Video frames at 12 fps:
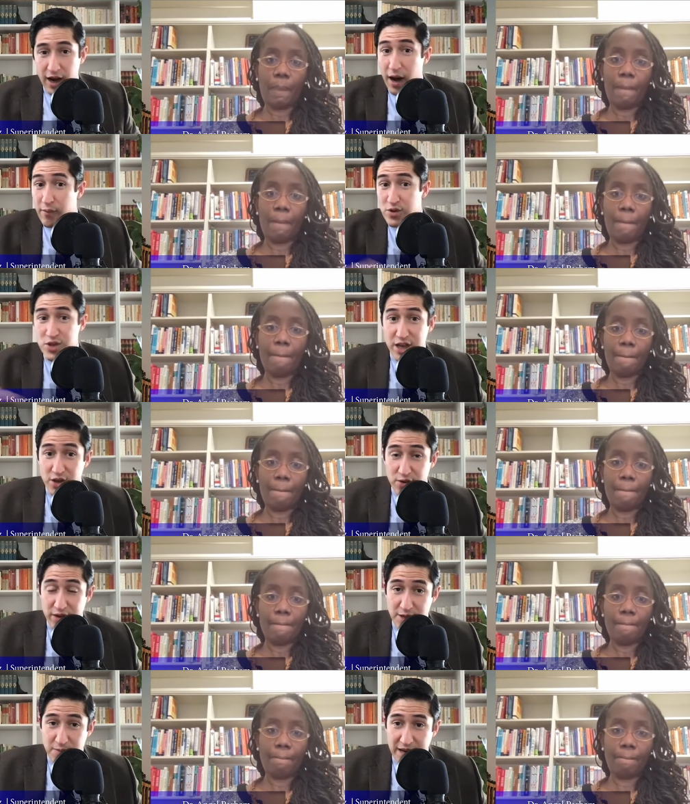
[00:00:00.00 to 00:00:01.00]
Speaker 1: a
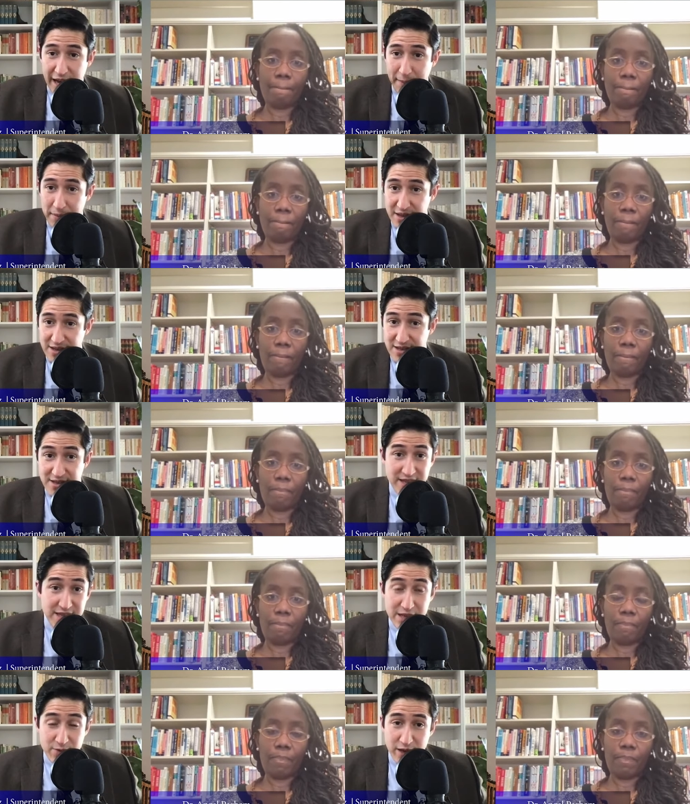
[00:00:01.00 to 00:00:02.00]
conversation that's been happening since
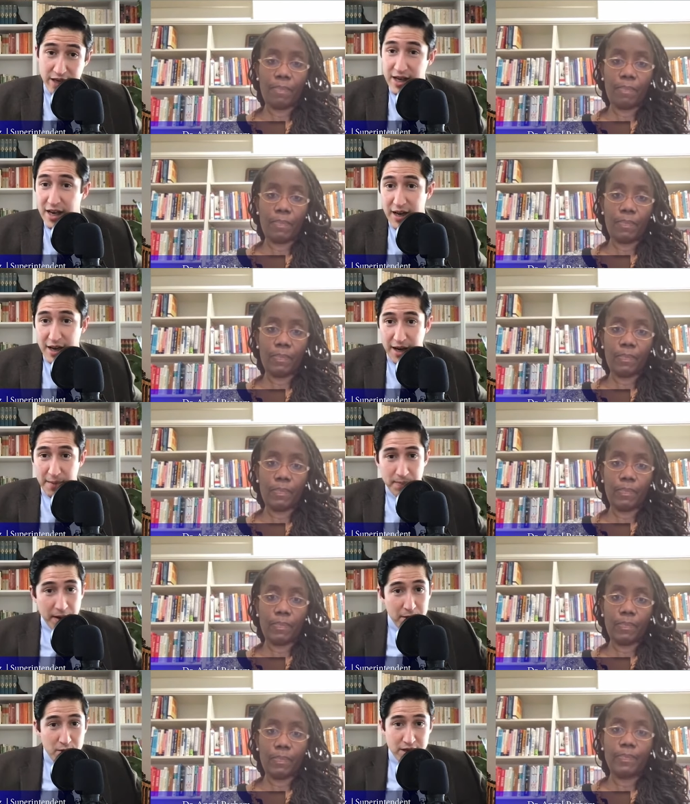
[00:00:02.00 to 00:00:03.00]
antiquity.
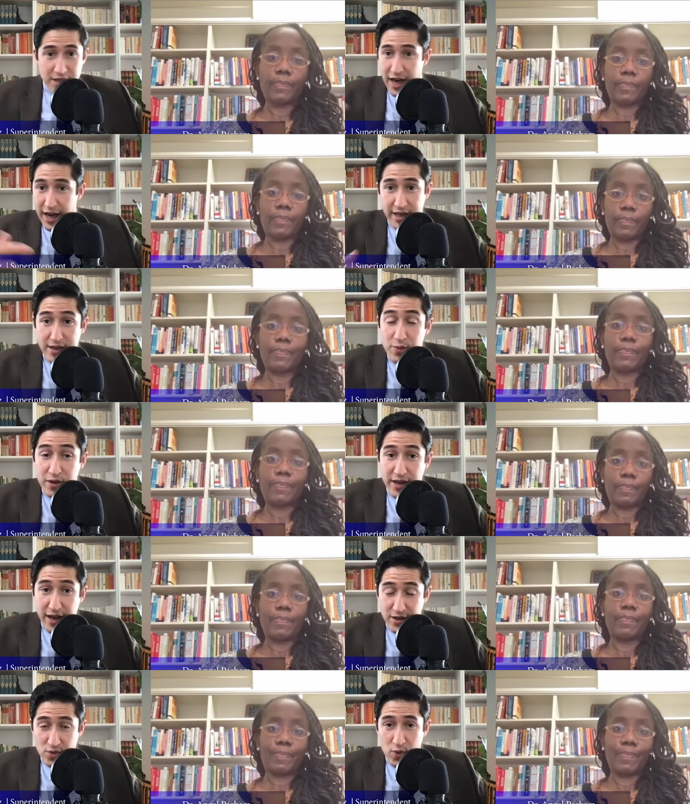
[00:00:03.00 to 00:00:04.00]
Maybe you can tie it in with
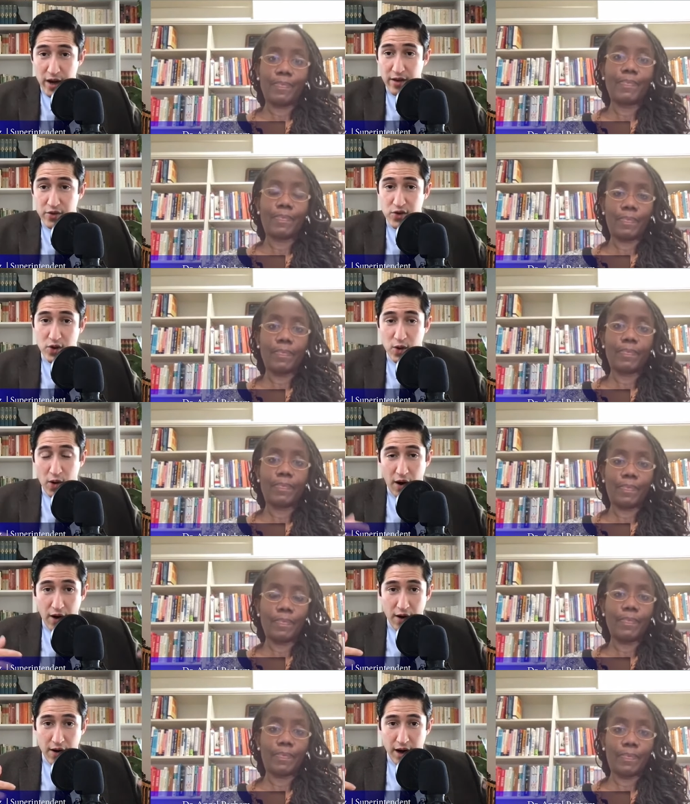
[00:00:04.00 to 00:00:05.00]
that as well, so
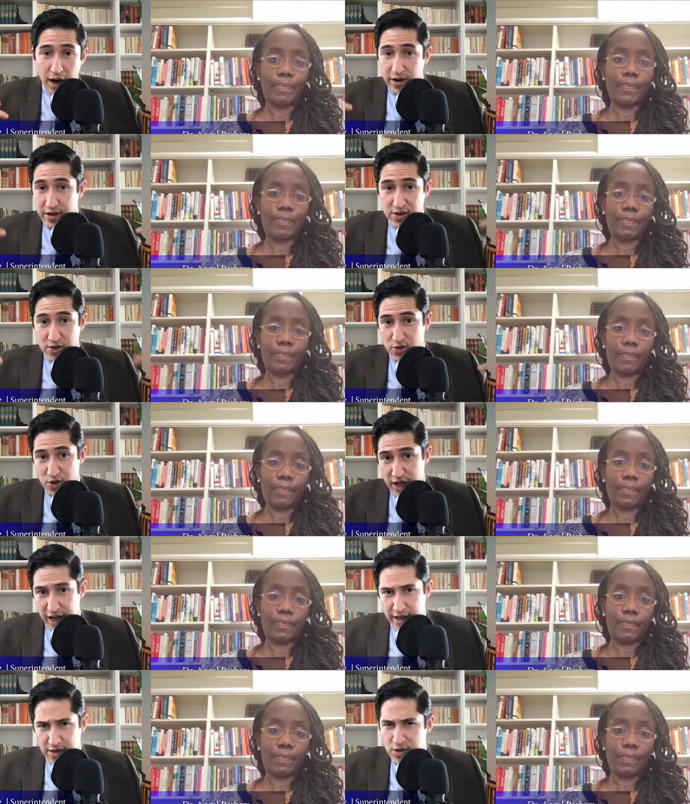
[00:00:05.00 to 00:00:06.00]
our audience
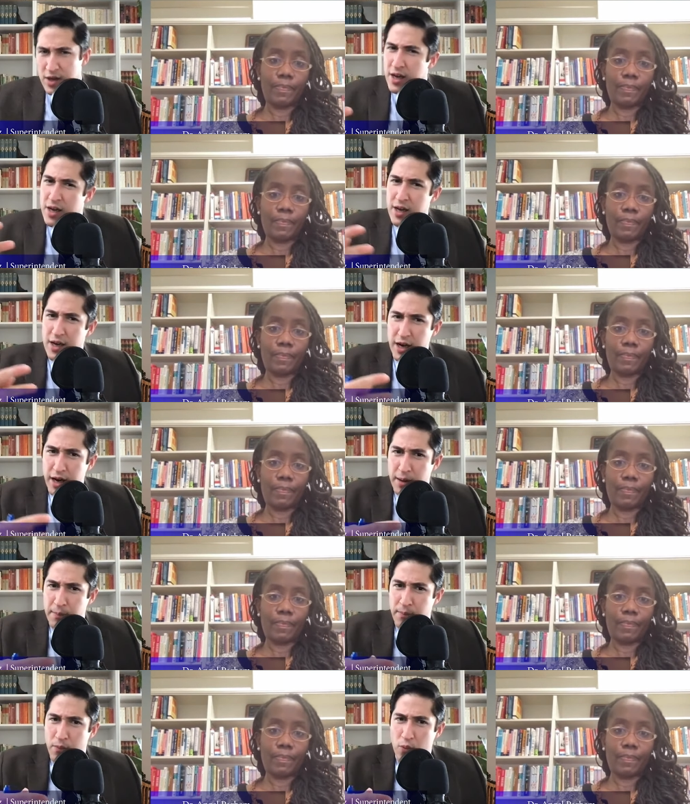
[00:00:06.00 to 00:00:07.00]
understands
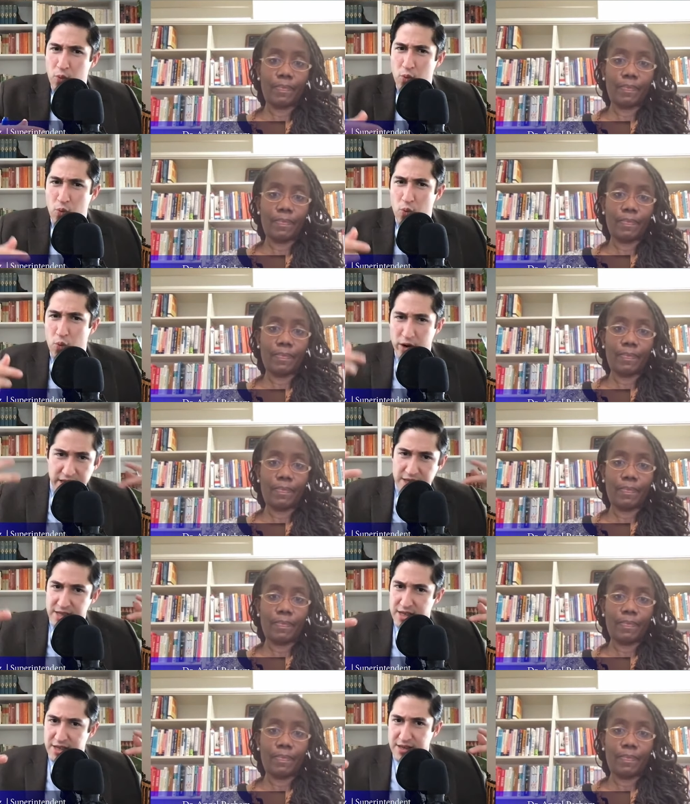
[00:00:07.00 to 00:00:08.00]
what is
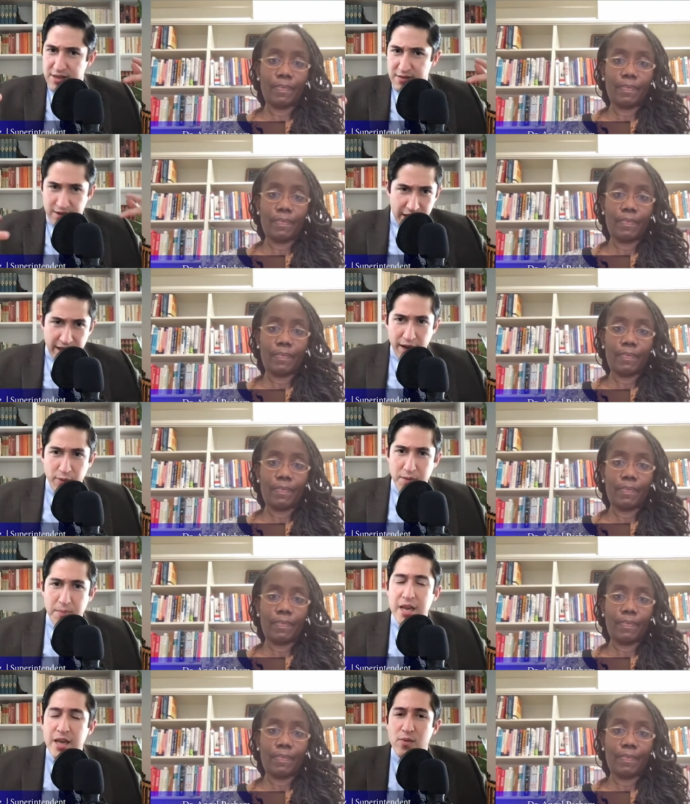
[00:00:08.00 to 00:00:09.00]
this thing that we
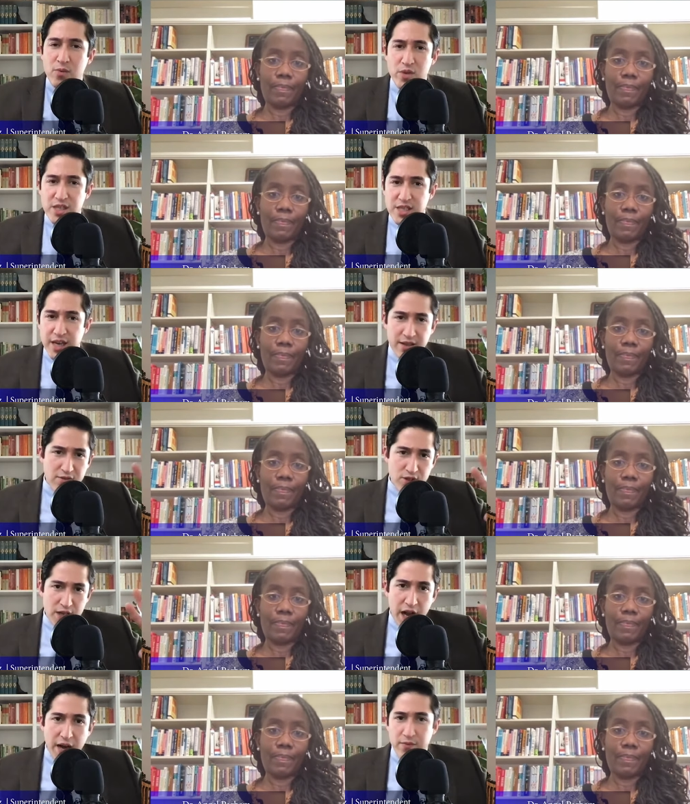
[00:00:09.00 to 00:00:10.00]
mean when we say there's a
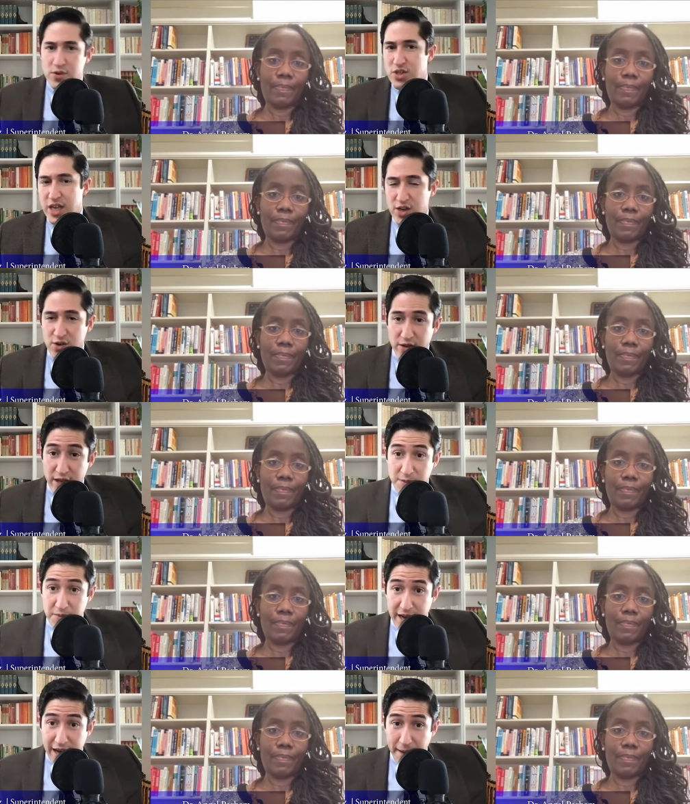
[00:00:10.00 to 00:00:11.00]
conversation that's
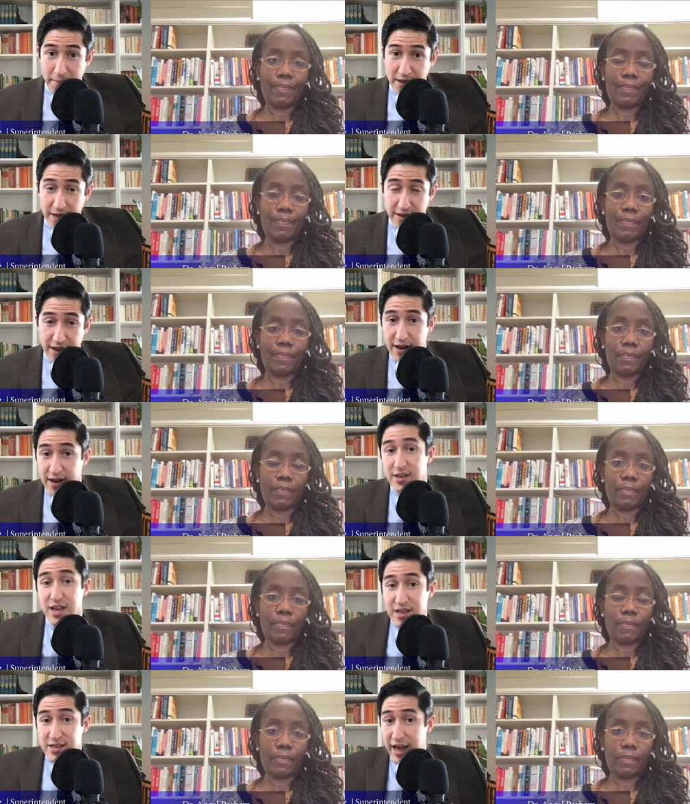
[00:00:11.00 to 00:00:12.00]
been happening that
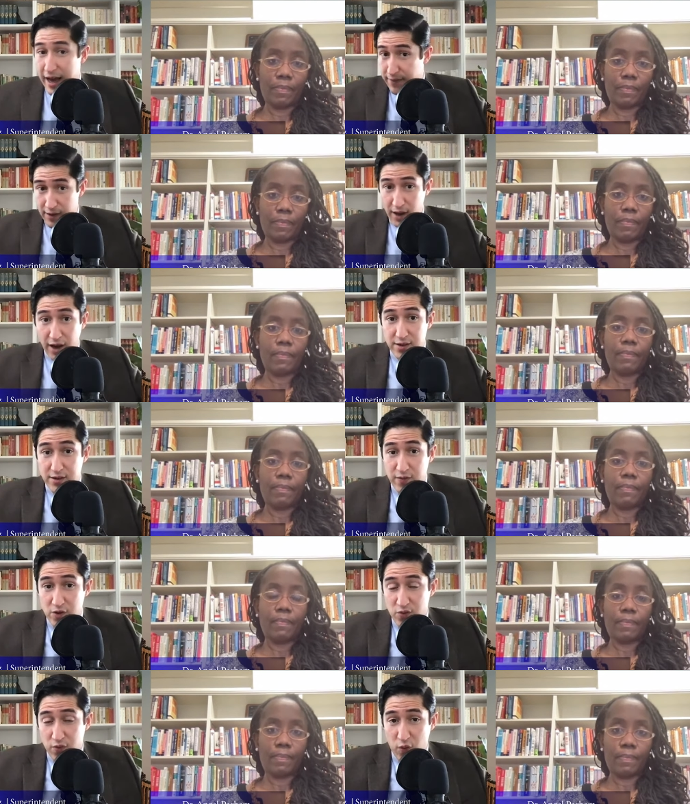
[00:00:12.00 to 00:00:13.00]
does have a lot of
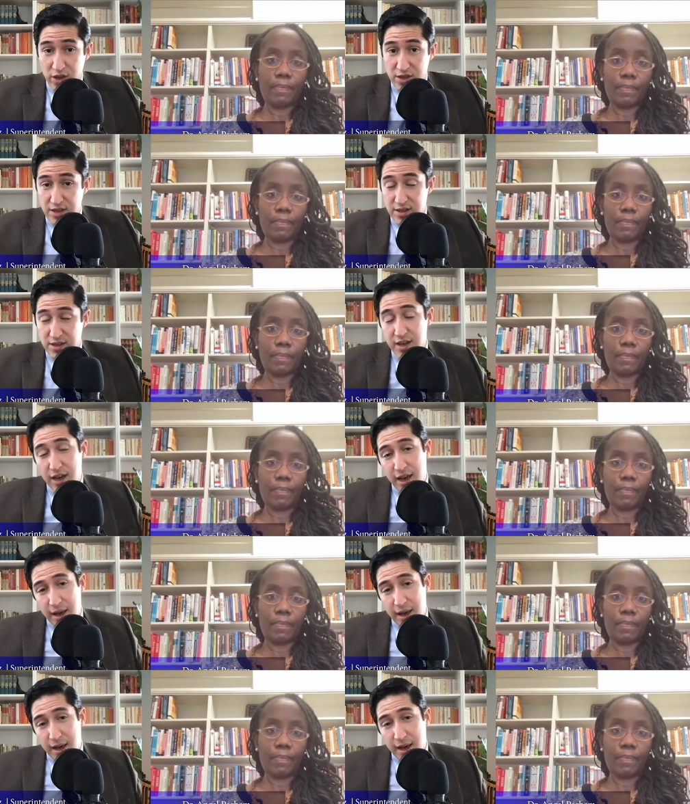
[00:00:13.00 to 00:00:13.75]
diverse voices,